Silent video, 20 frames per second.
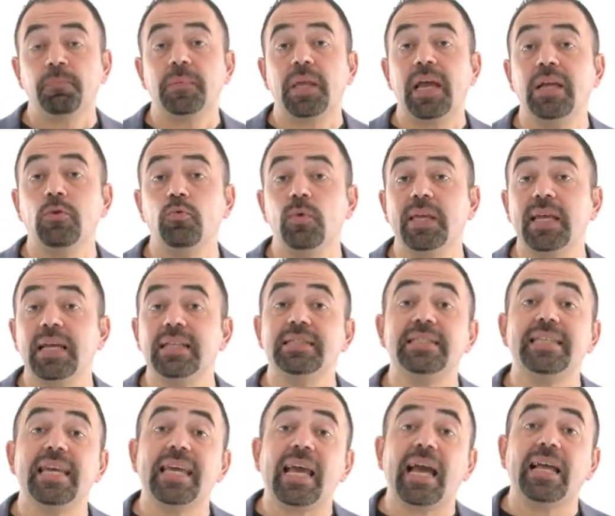and we can
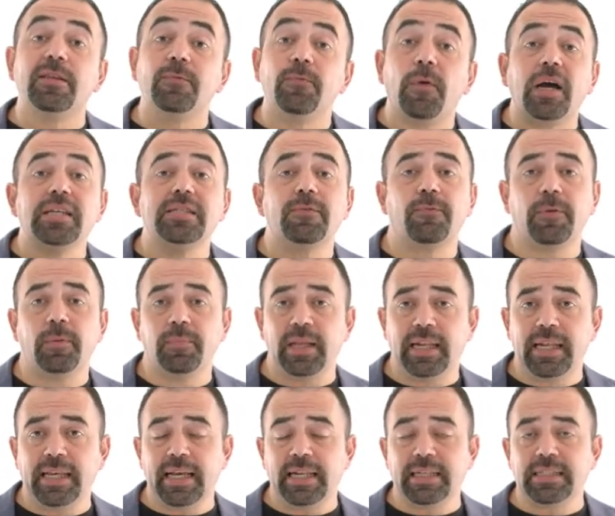take advice from the
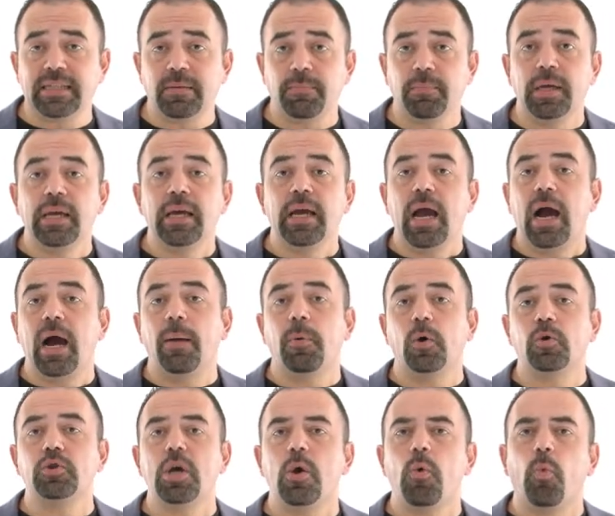legal team
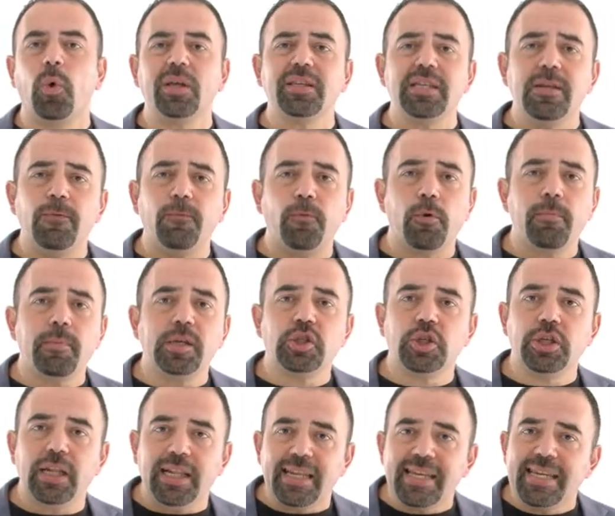about what
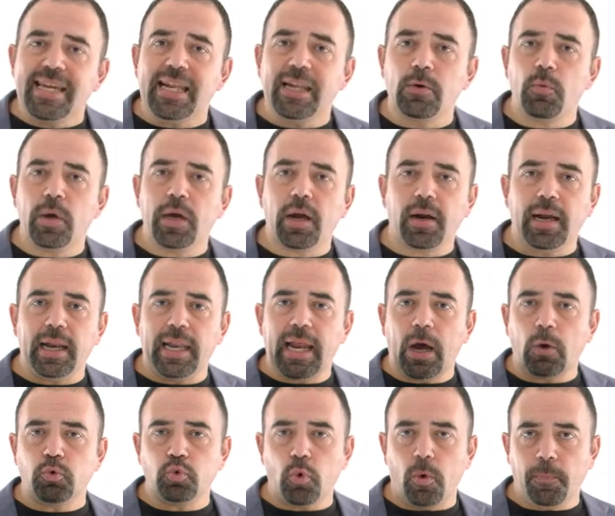information legally we are
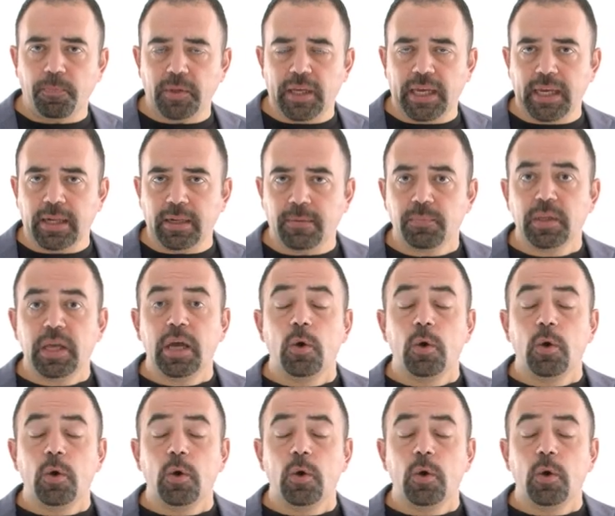allowed to obtain,